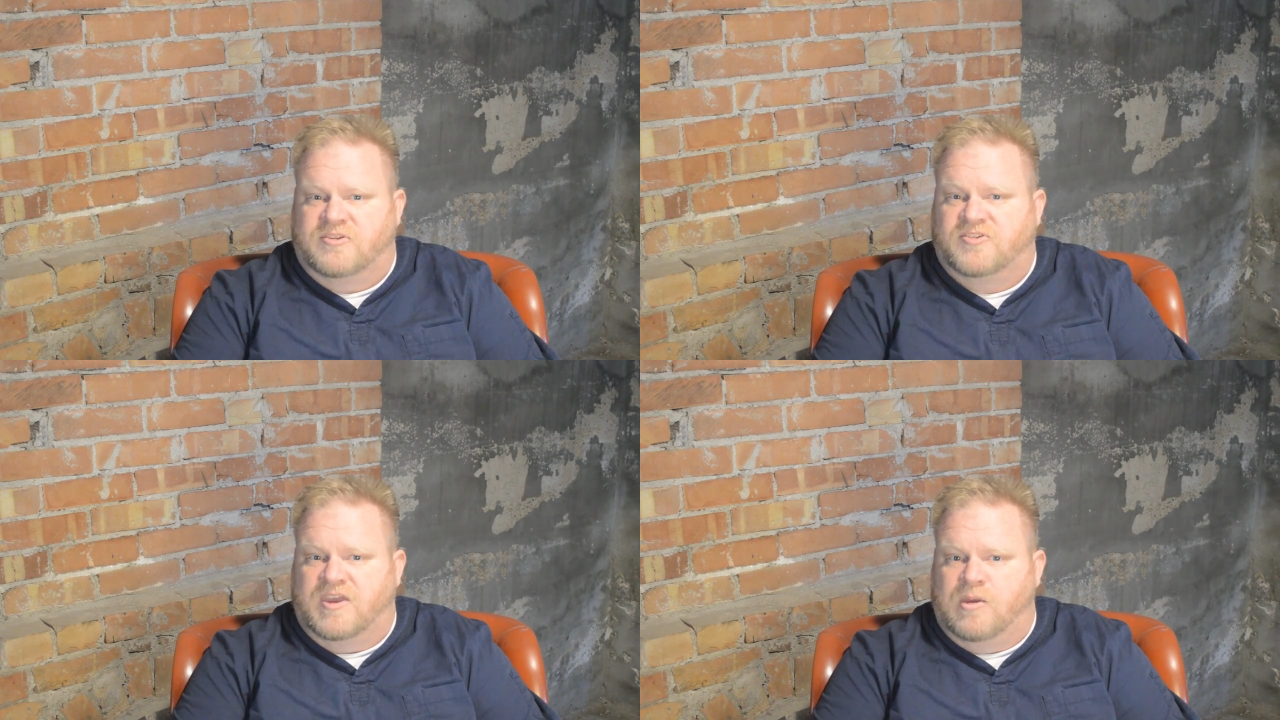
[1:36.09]
the
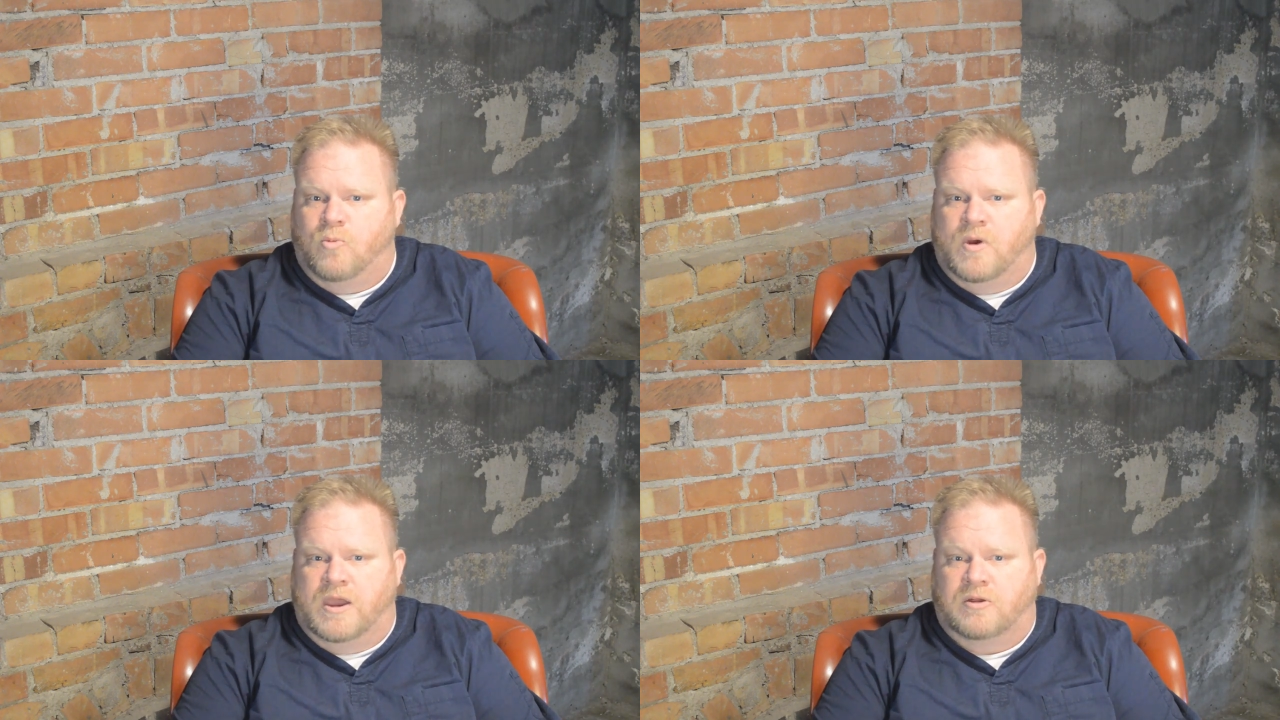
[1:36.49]

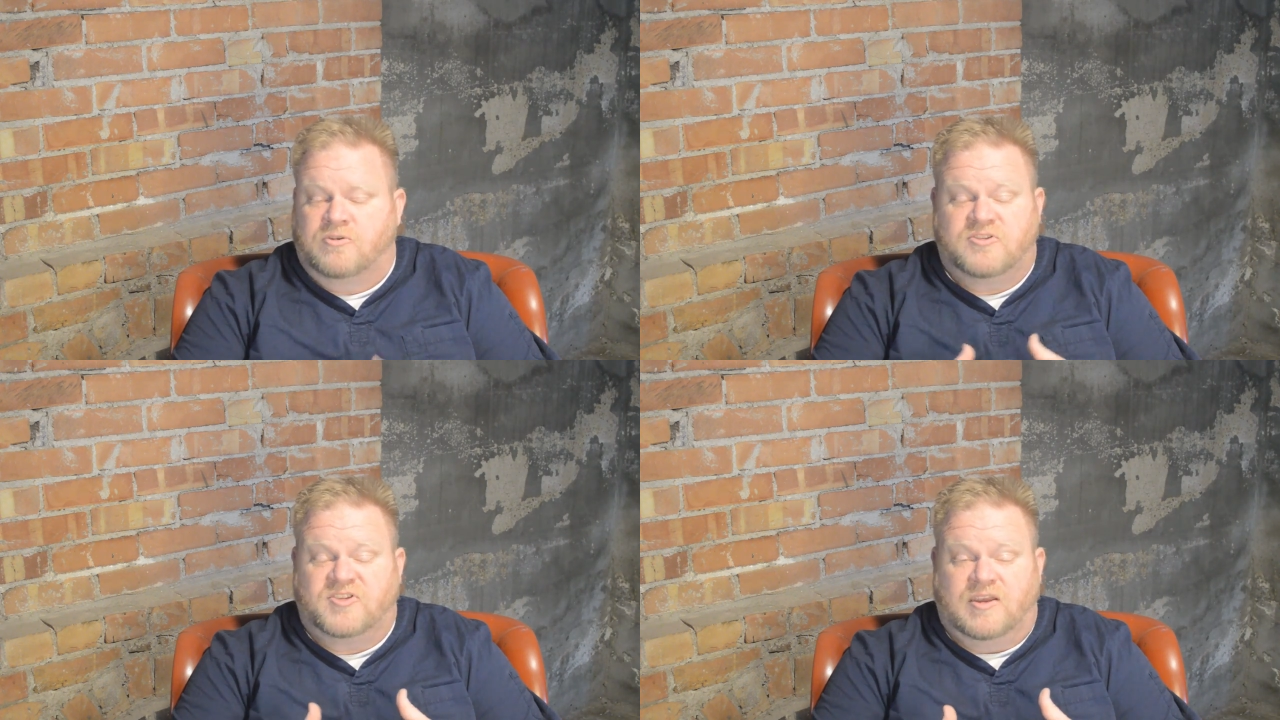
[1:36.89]
same way,
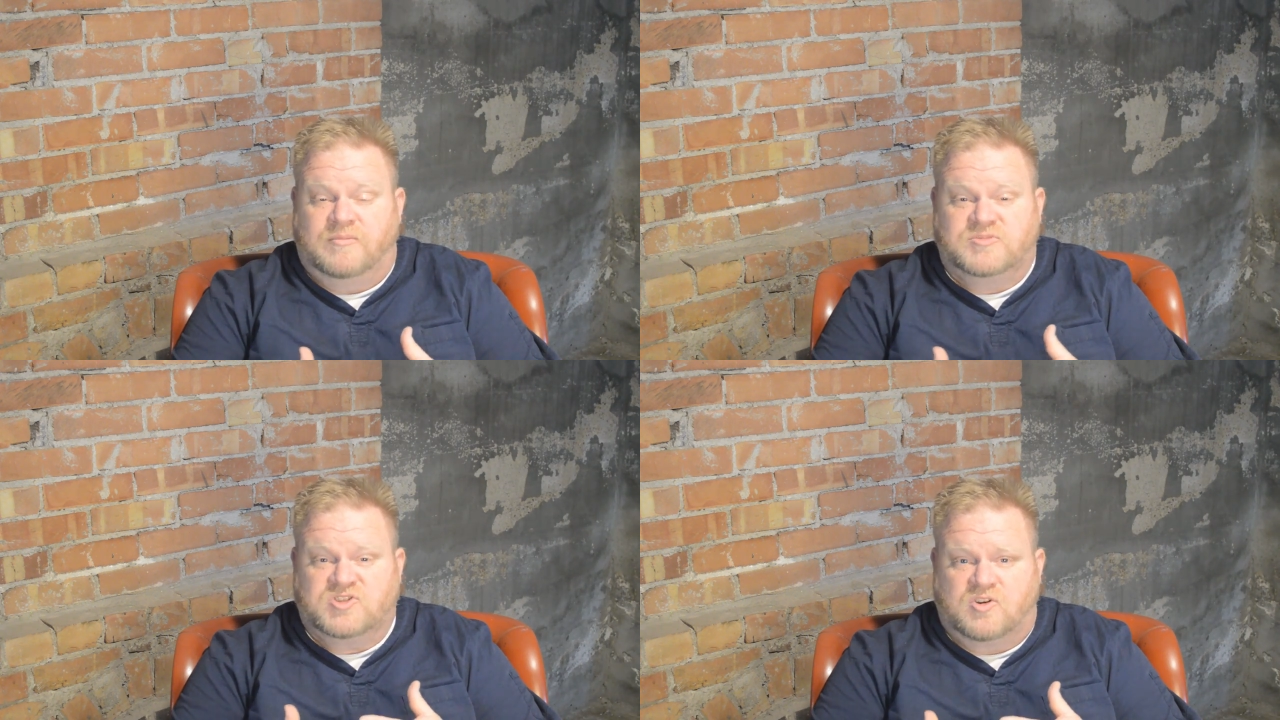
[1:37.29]
under the
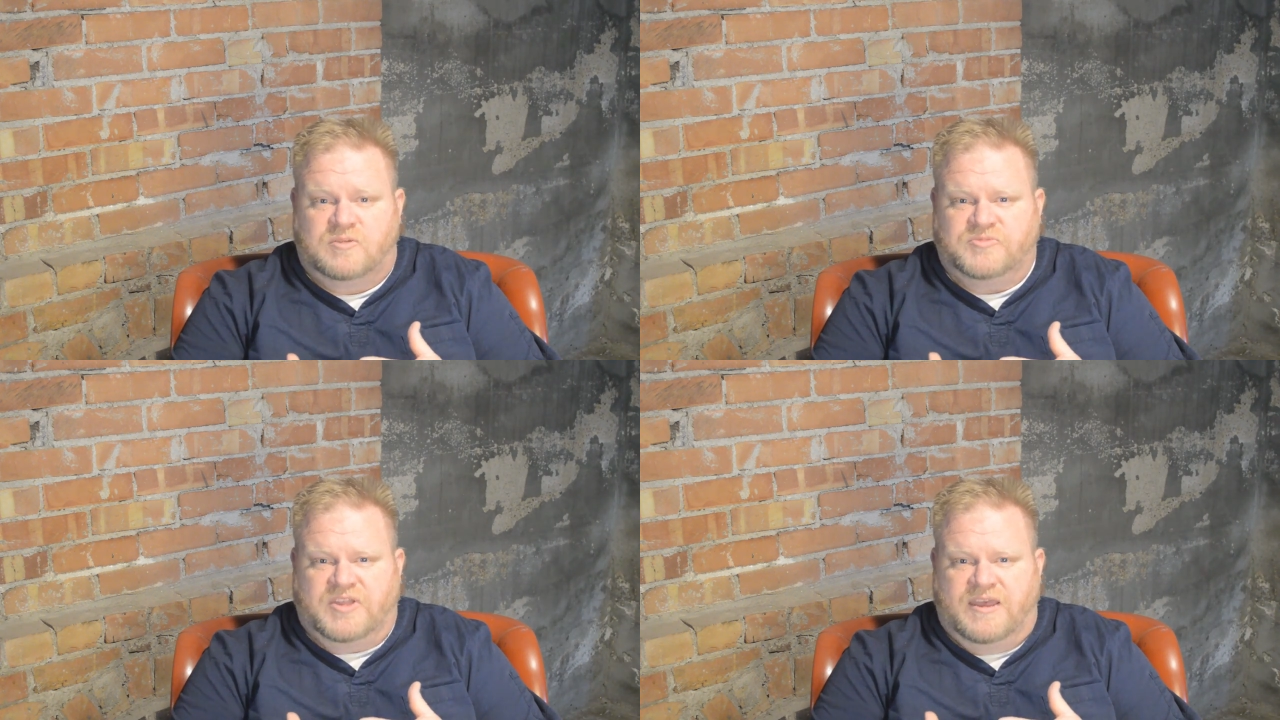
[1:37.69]
same
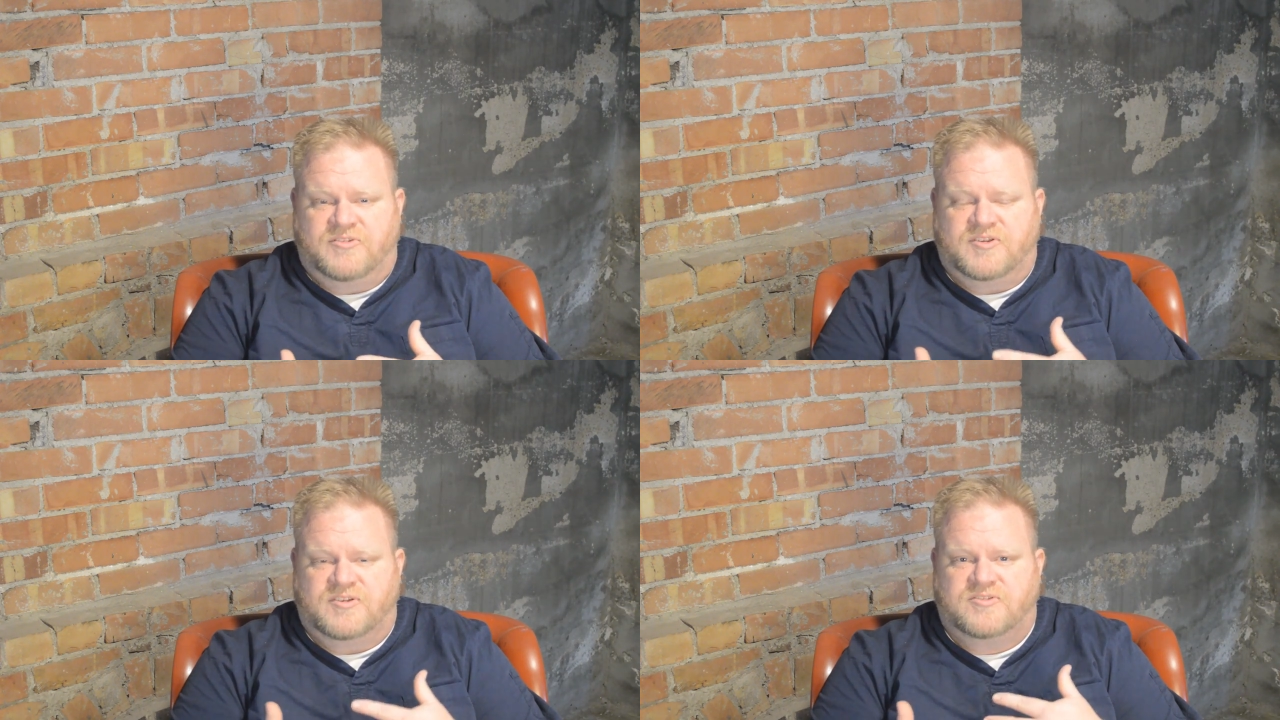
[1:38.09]

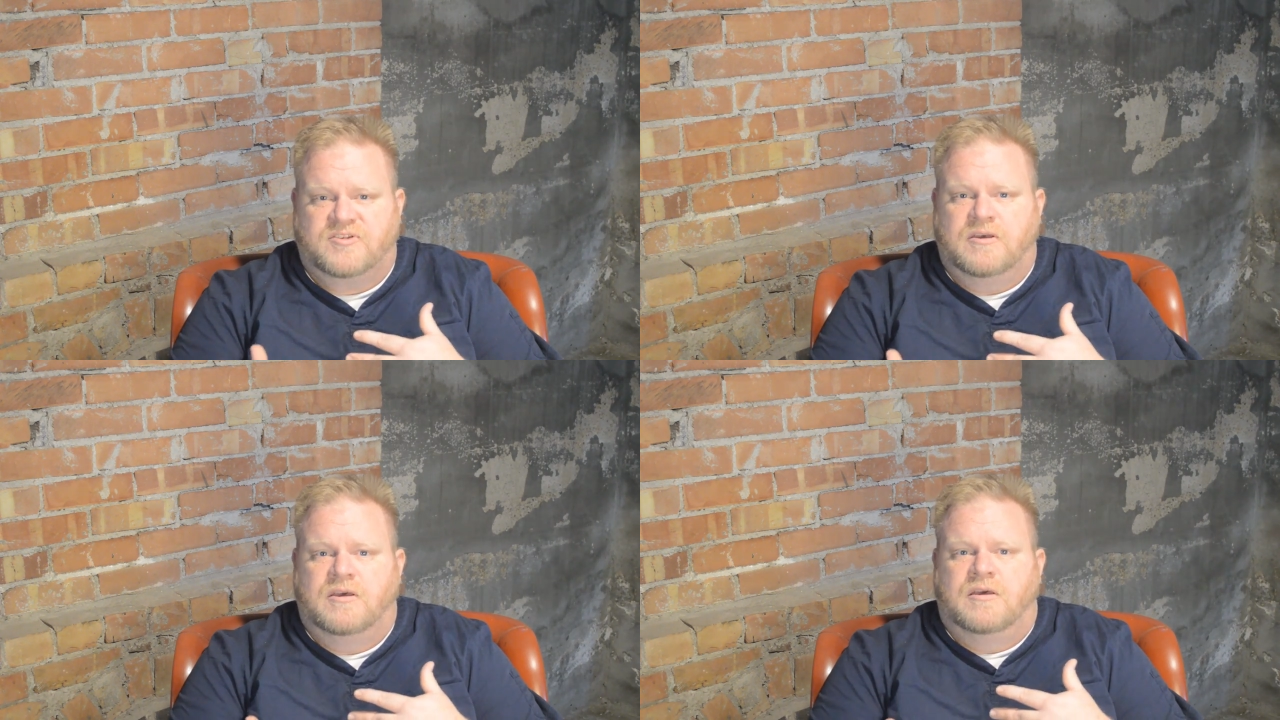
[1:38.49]
circumstances
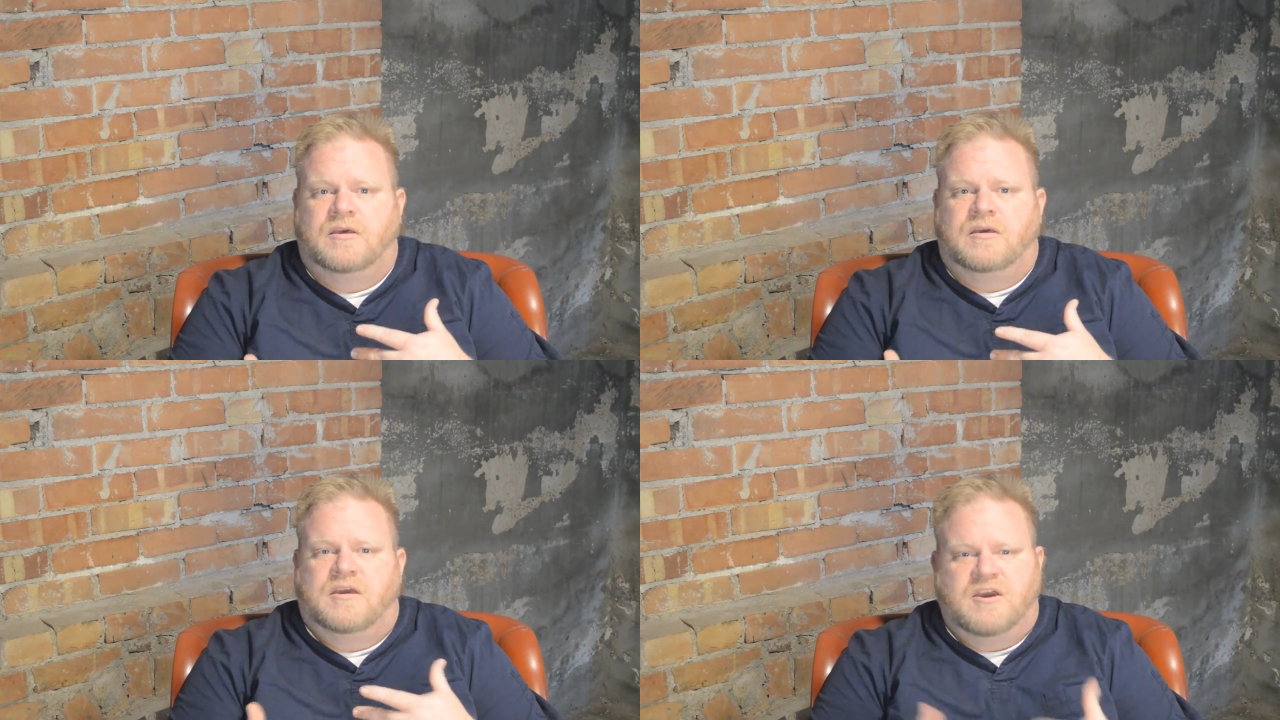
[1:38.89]

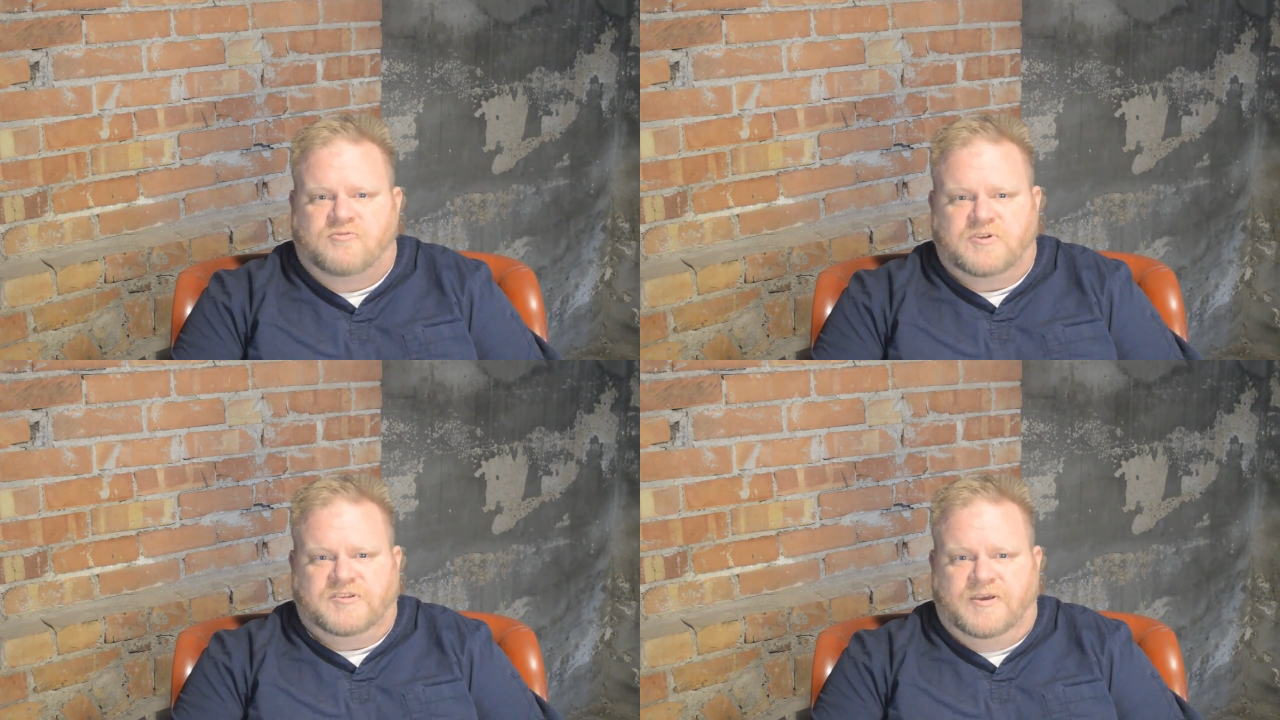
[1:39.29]

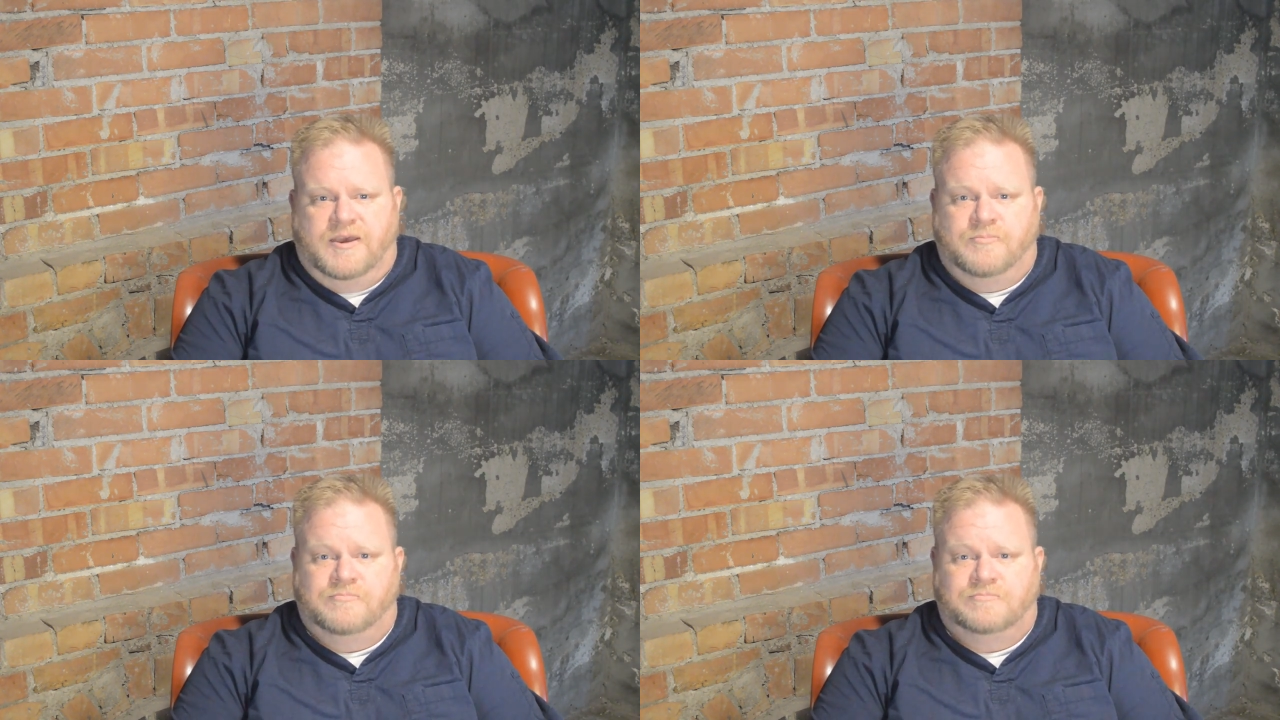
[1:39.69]
every time.